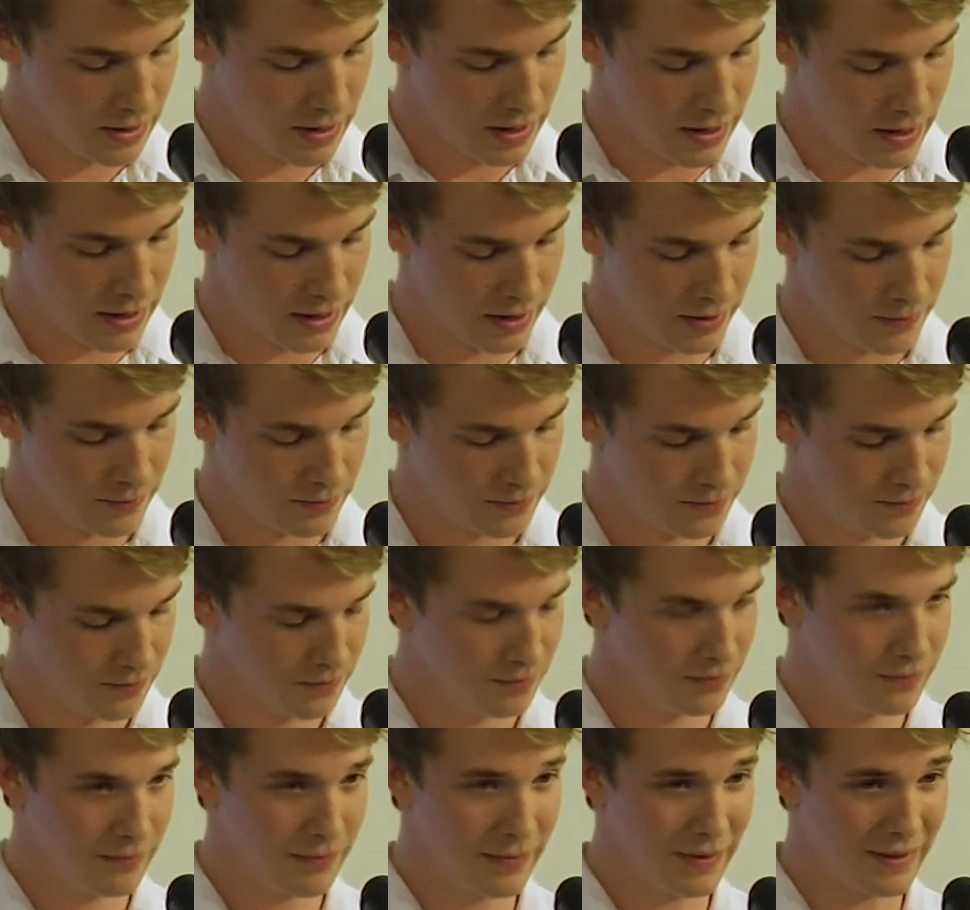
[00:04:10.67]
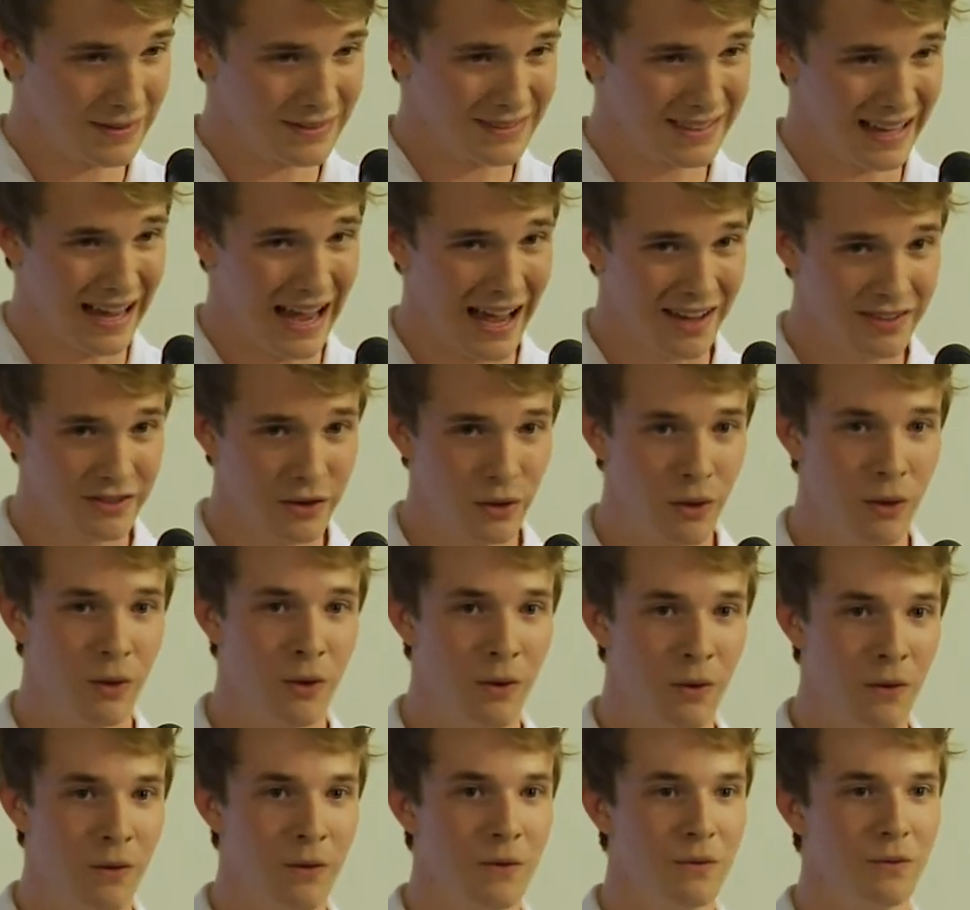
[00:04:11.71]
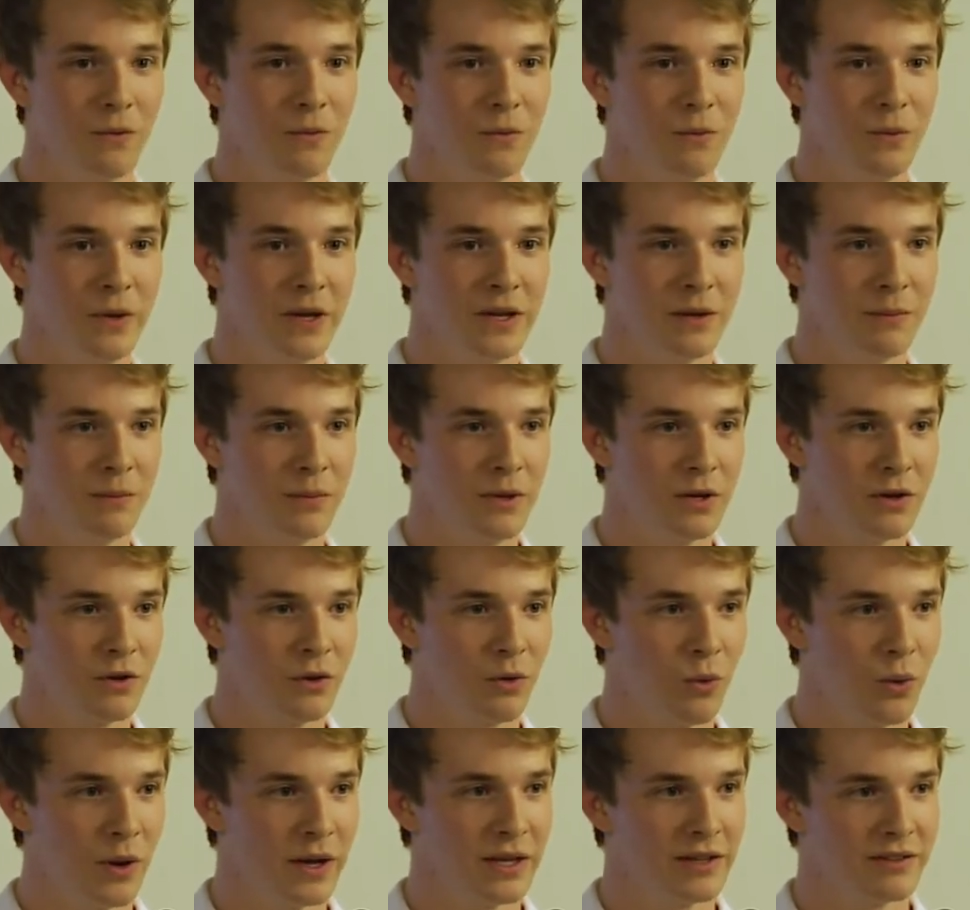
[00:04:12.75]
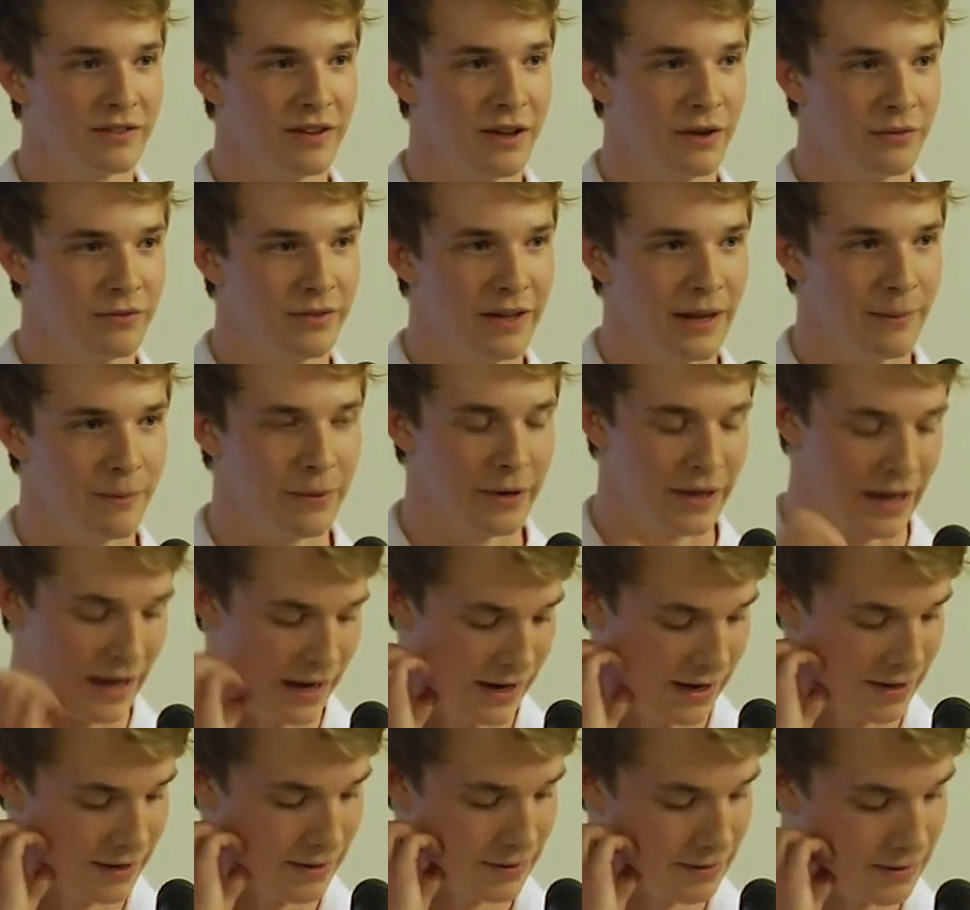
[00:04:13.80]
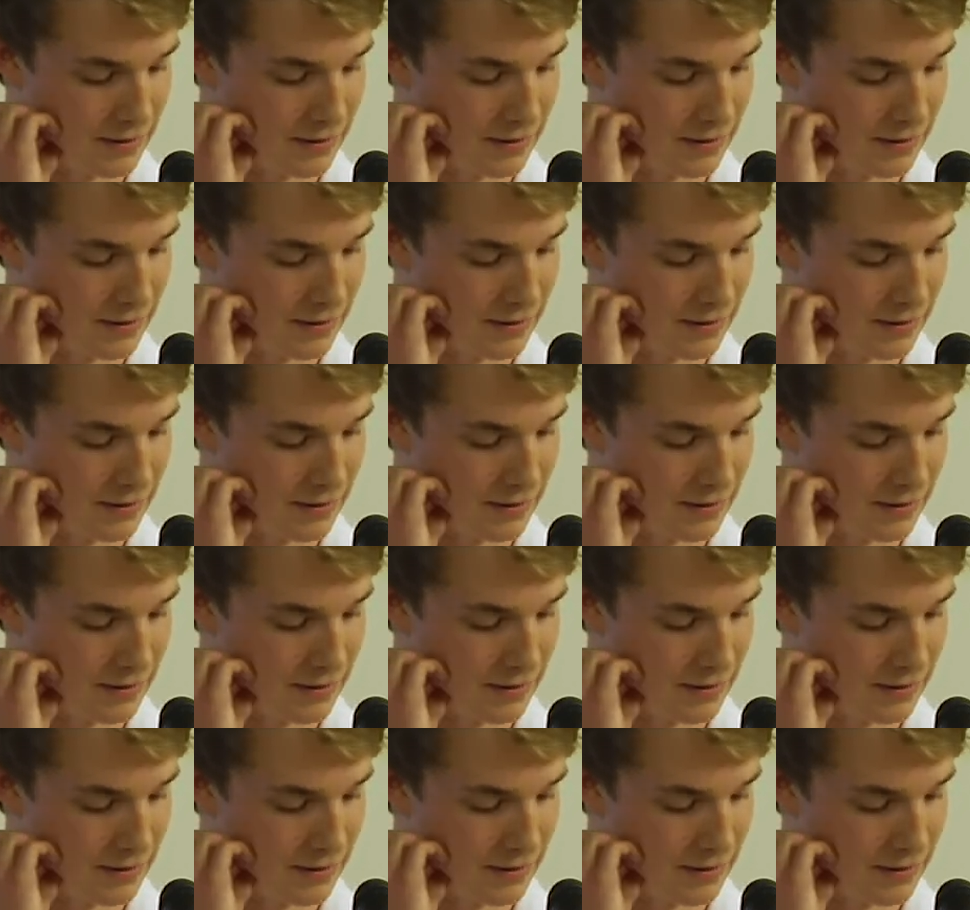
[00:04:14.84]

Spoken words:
As a whole, we can be quite self-deprecating.